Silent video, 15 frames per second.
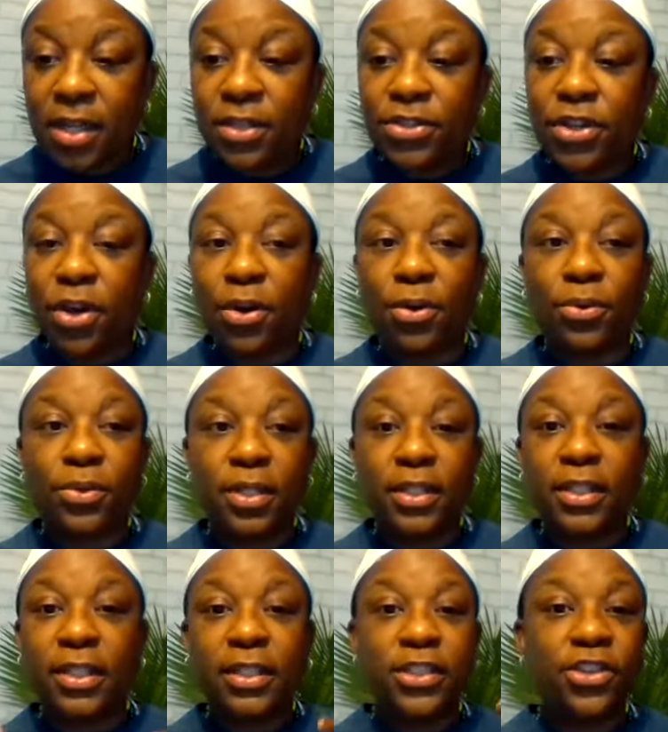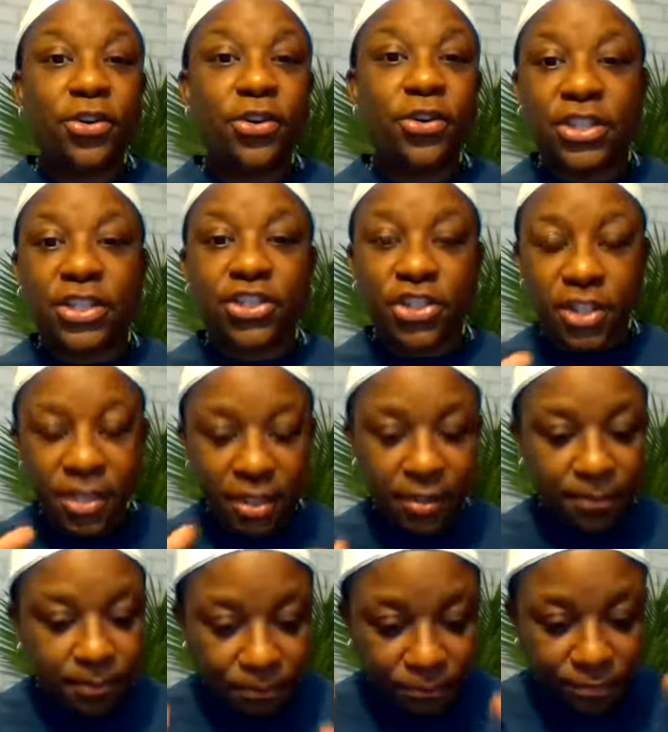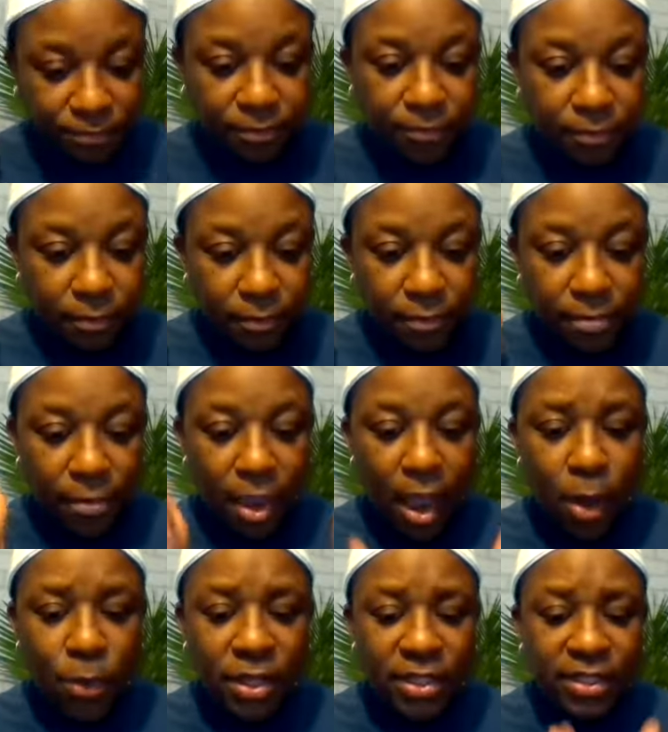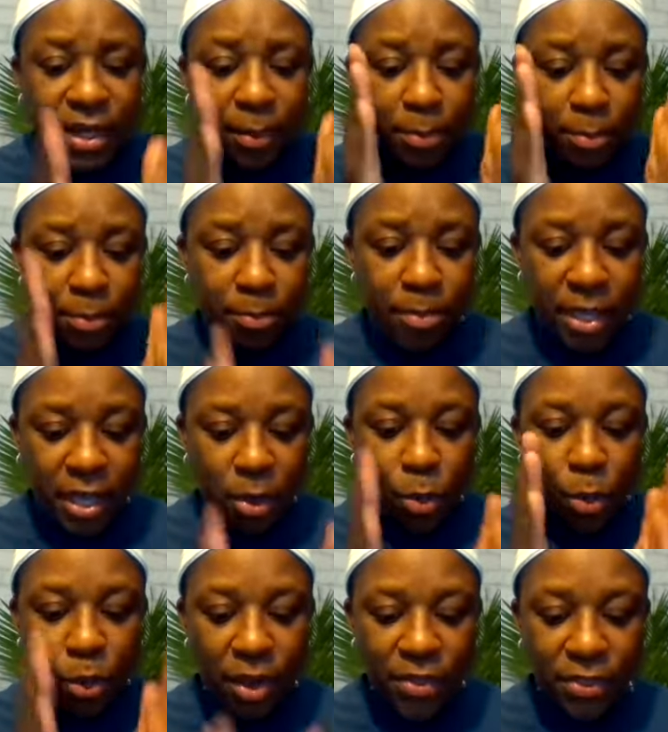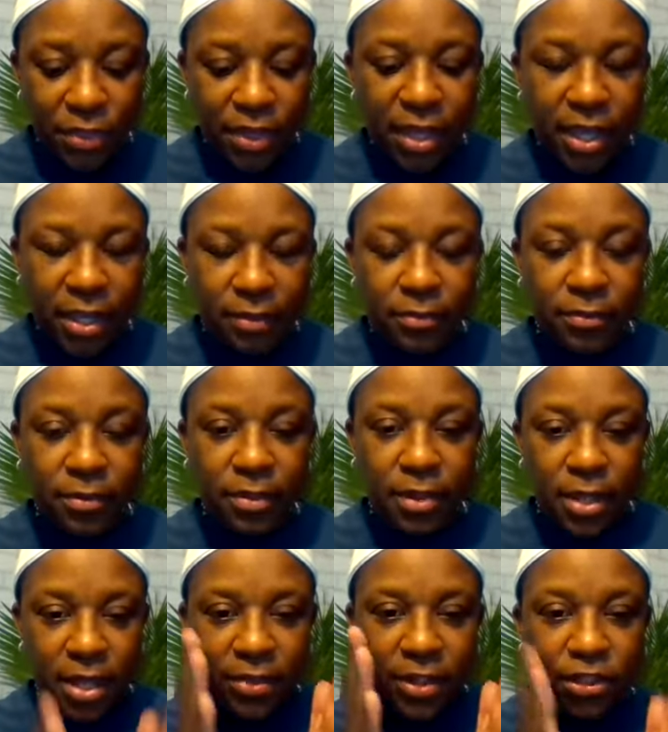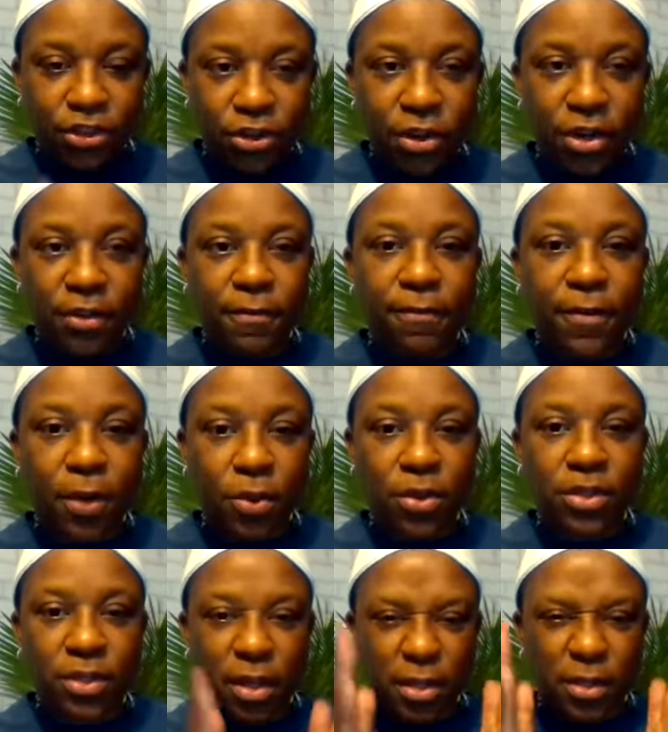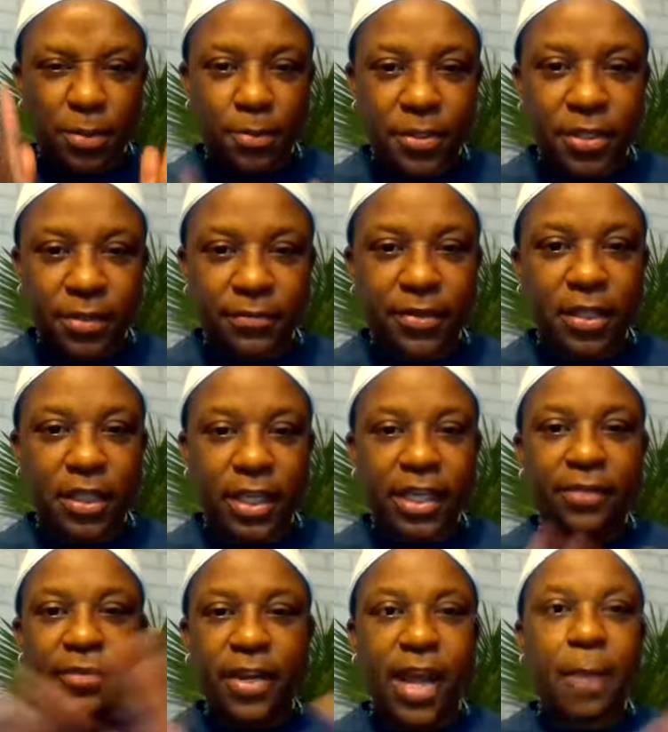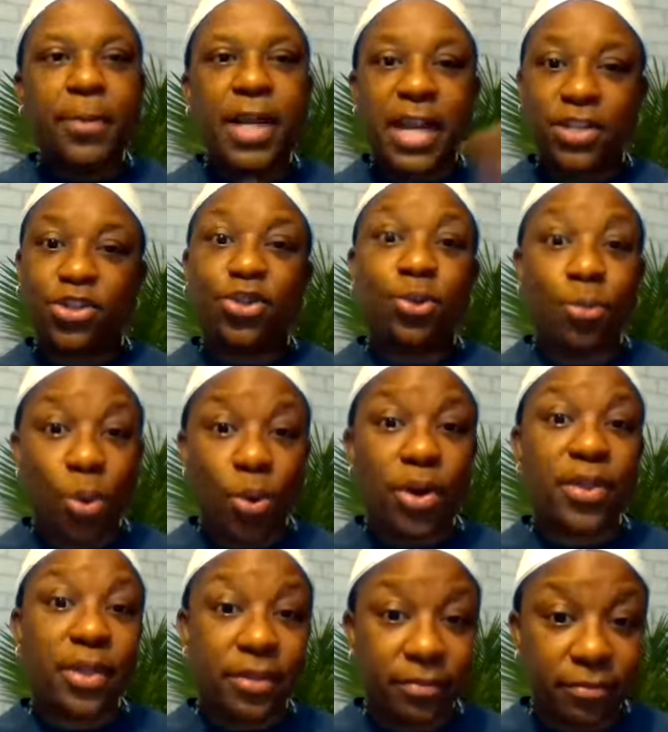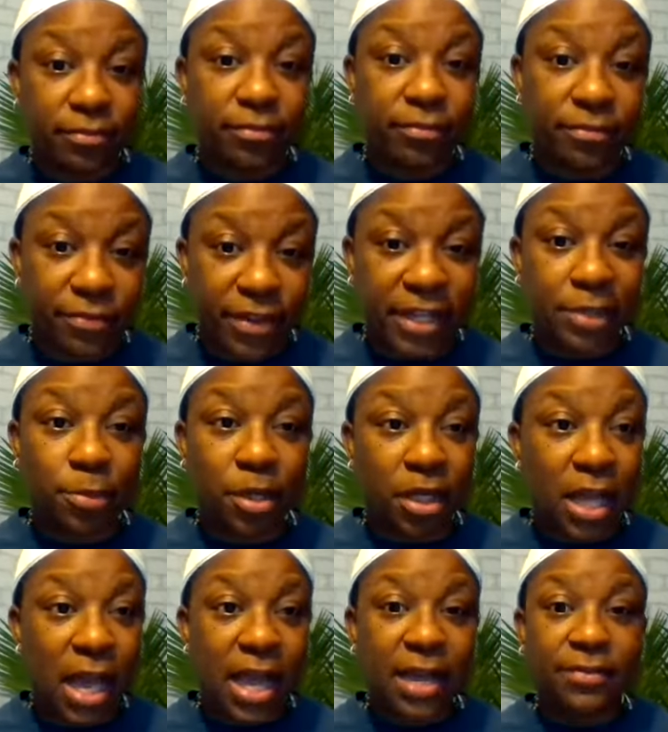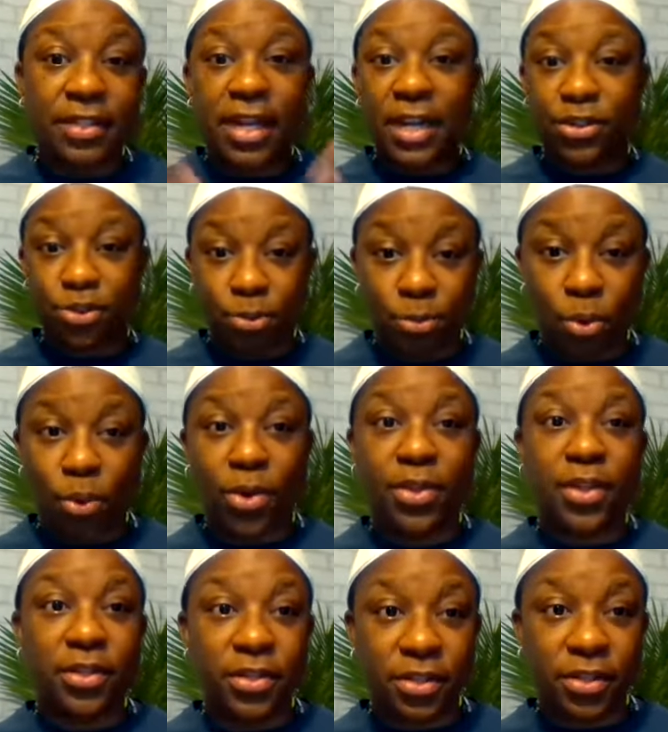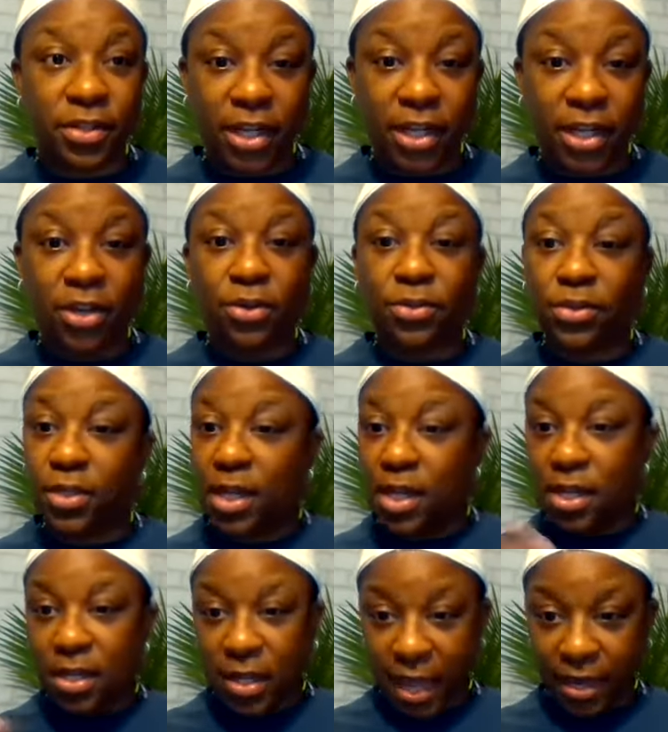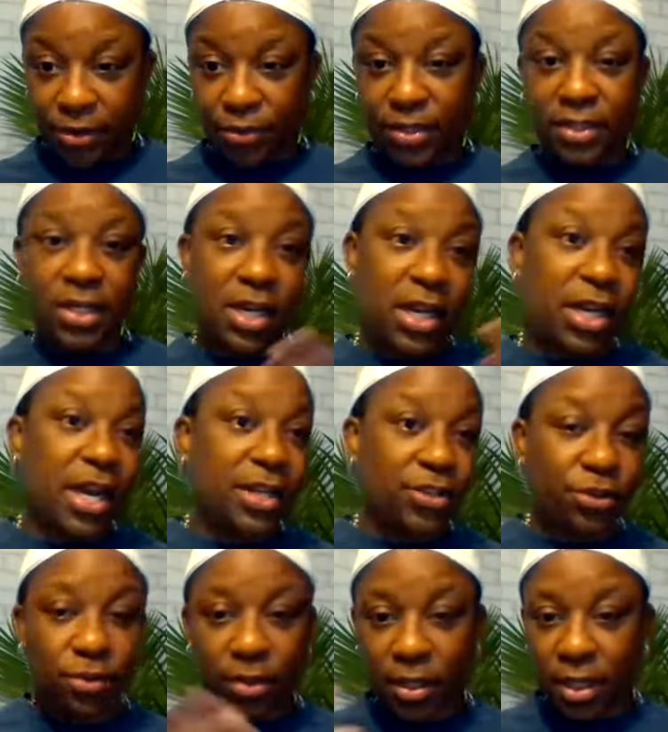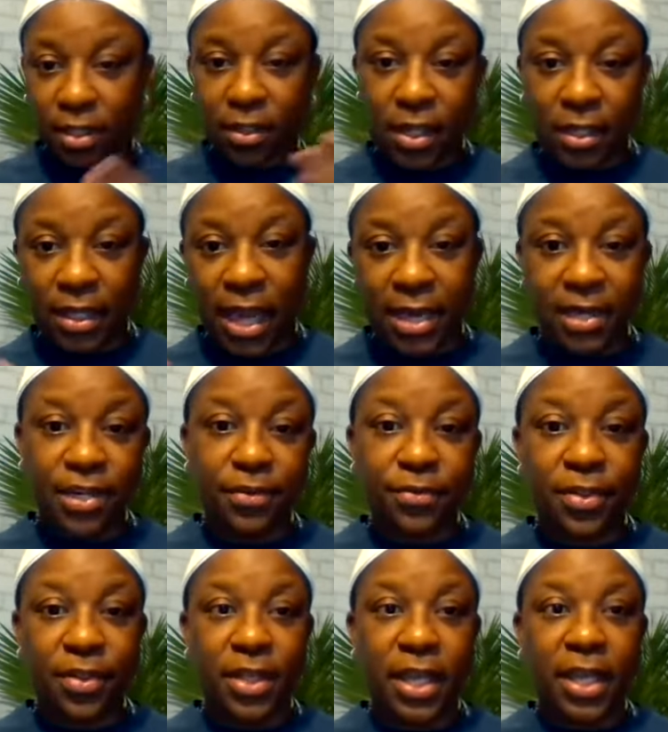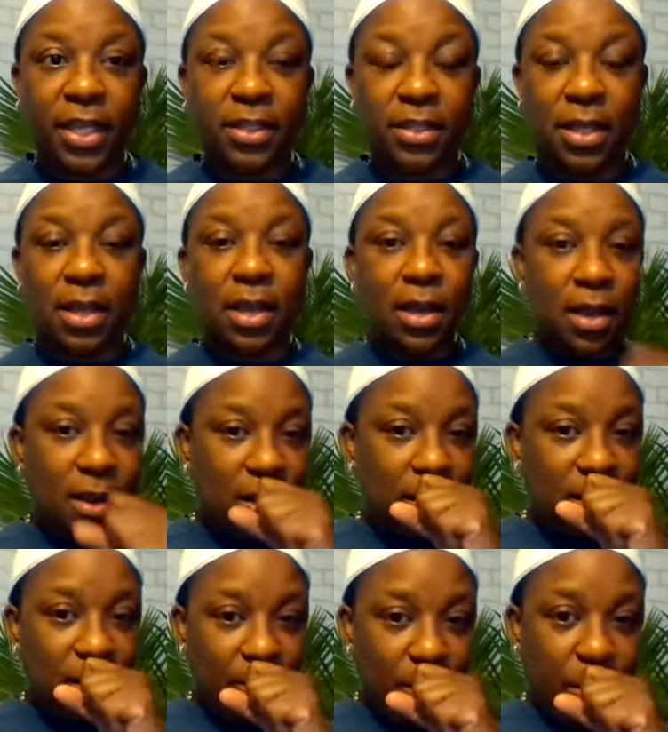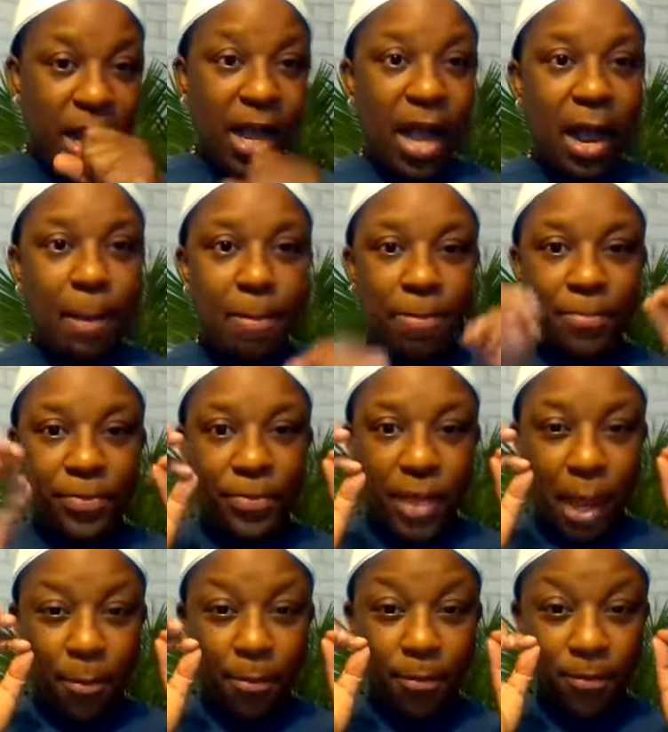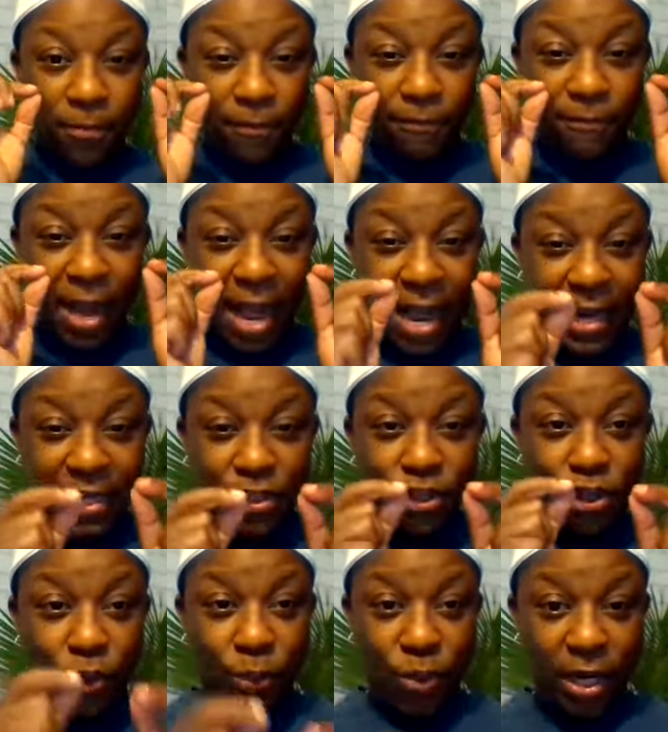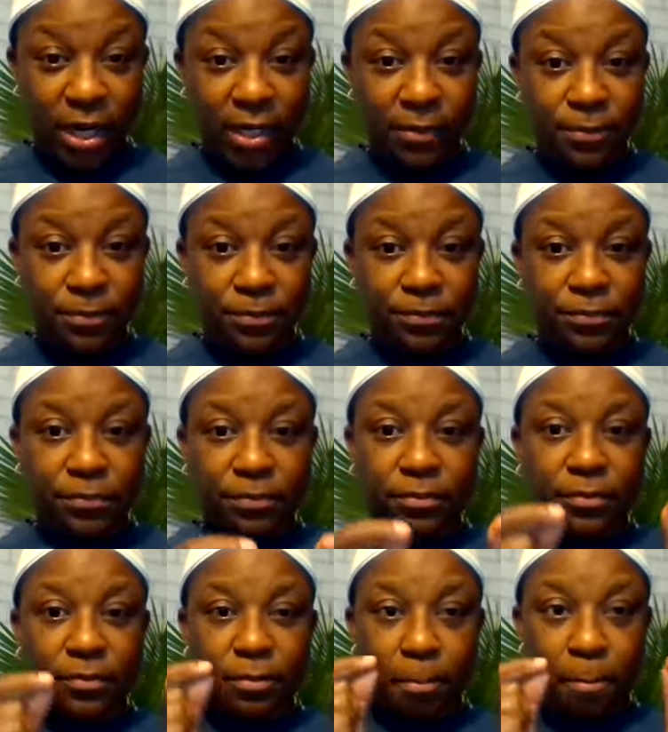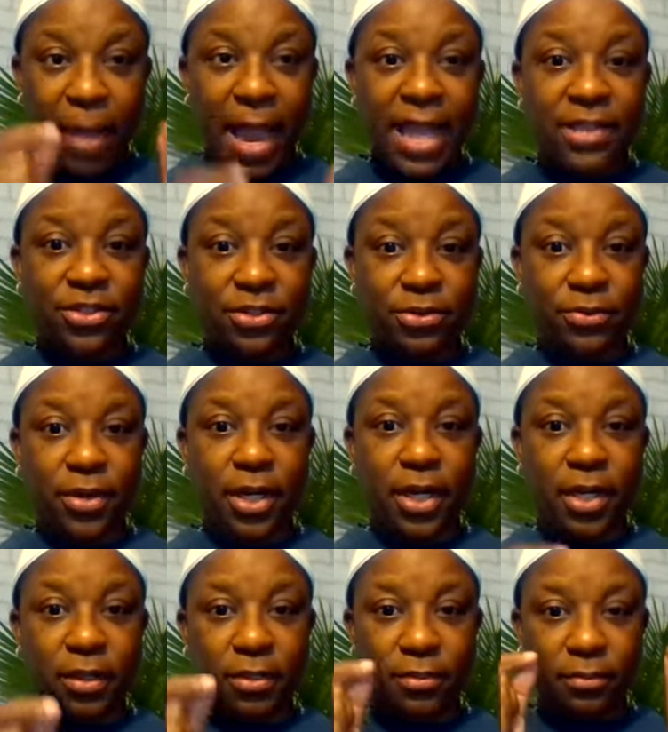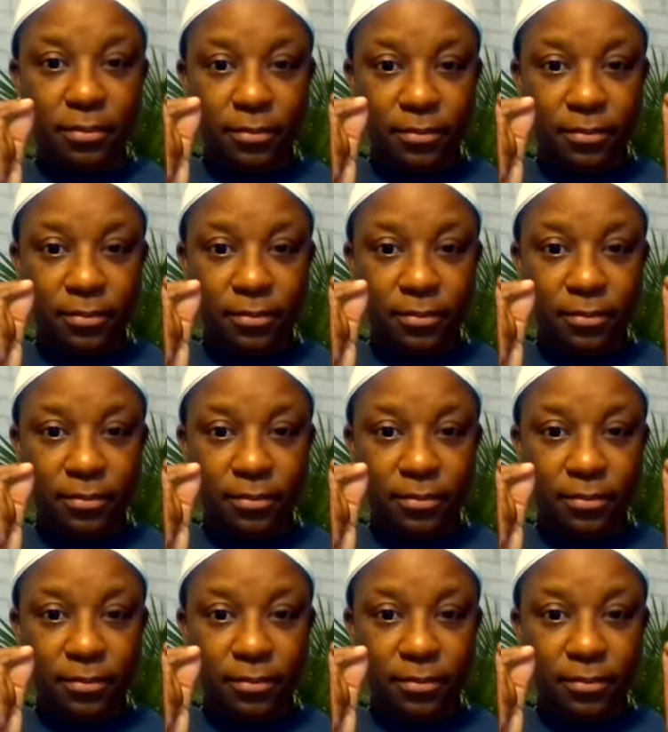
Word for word: So you guys just, I want to say, pick one thing that you're going to focus on specifically. Even, I mean, I do more than Facebook Lives and I do more than just videos. Like Christine, I do a, a lot of different things, but I'm I'm fine tuning, mastering